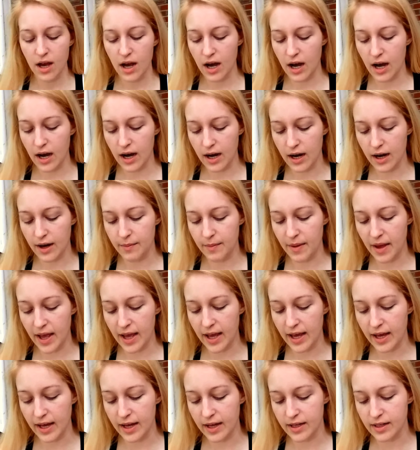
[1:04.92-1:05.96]

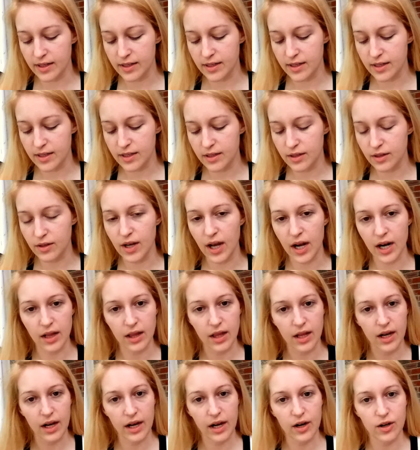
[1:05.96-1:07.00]
and you kind of
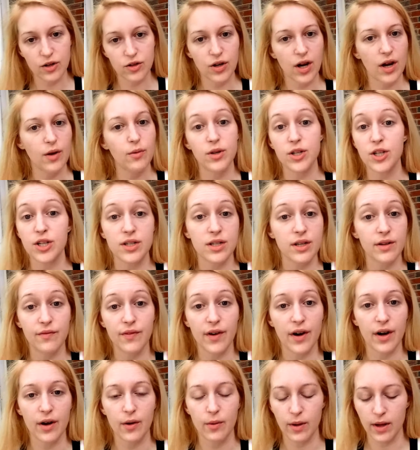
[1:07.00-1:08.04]
let it air dry, which it did
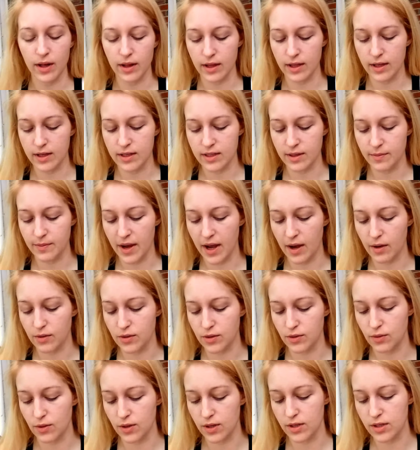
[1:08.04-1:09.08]
very quickly because I'm
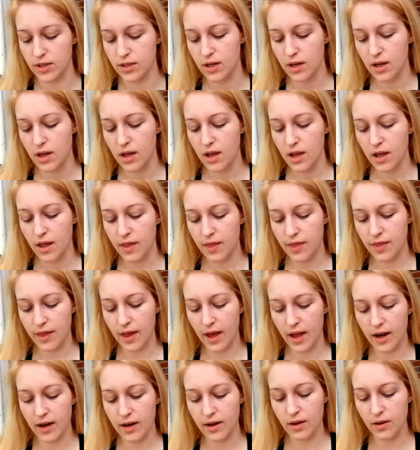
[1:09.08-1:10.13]
outdoors.
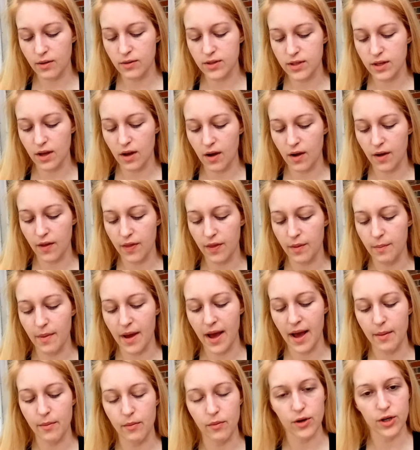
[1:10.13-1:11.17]
Then goes on the
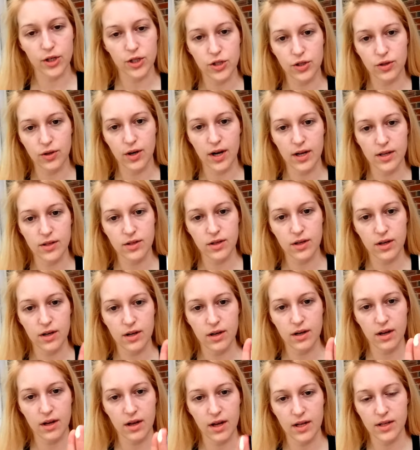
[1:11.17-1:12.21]
matte
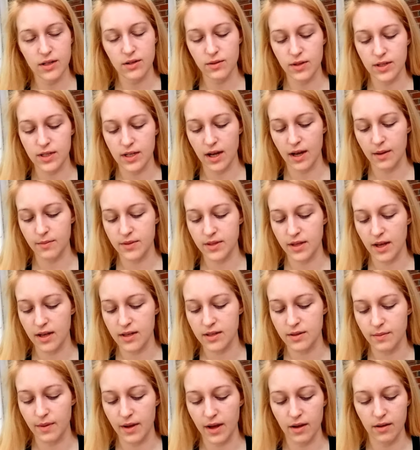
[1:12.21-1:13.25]
moisturizer. I do a dime
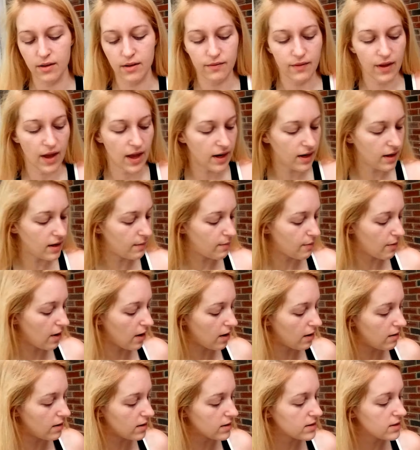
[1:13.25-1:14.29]
size amount of any
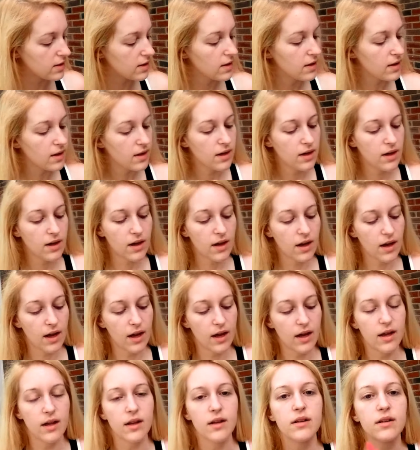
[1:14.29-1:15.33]
product,
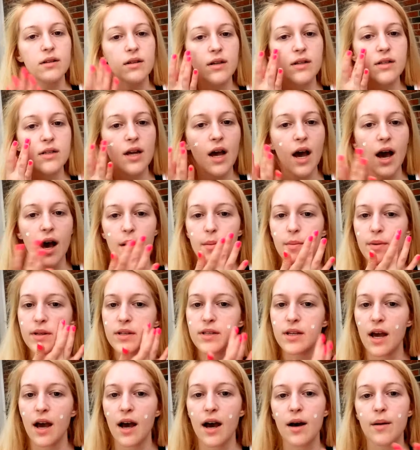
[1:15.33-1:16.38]
and a tap, a
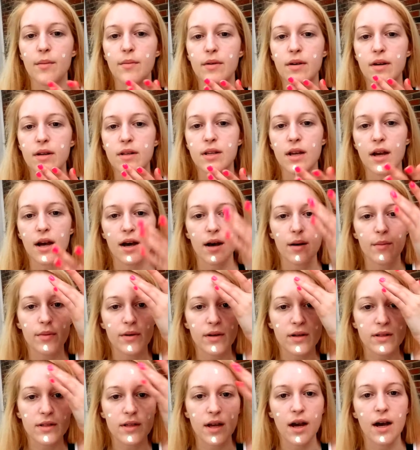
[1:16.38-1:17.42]
tap, a tap,
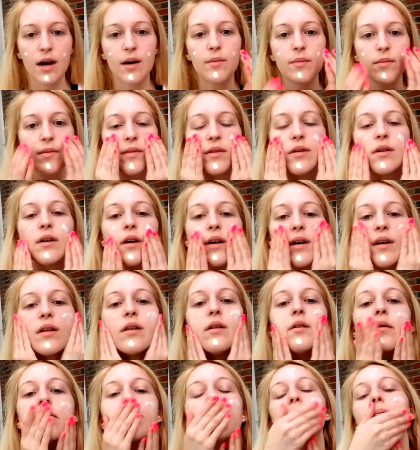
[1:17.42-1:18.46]
a tap,
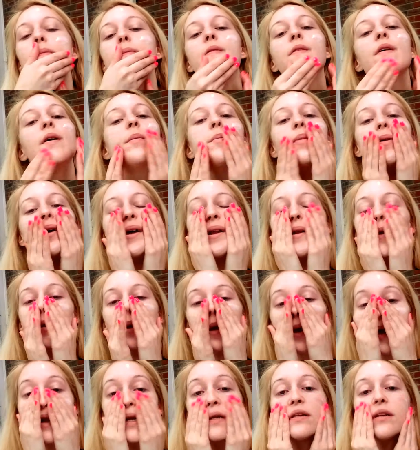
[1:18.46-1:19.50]
and rub it
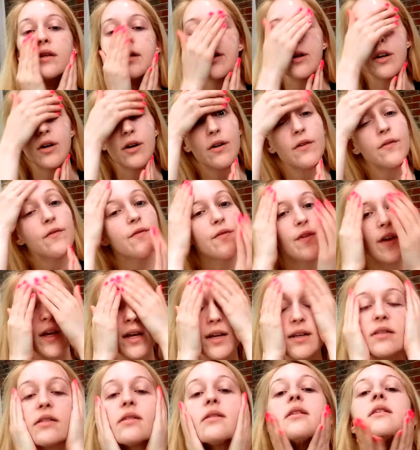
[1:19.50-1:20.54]
into your
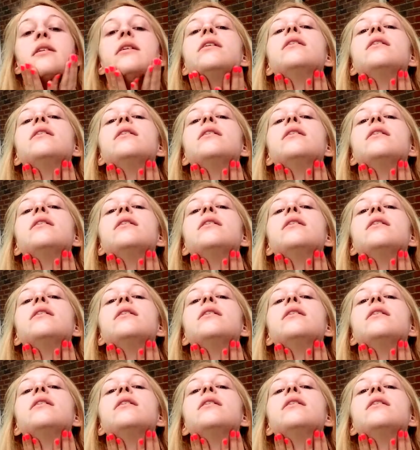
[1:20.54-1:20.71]
face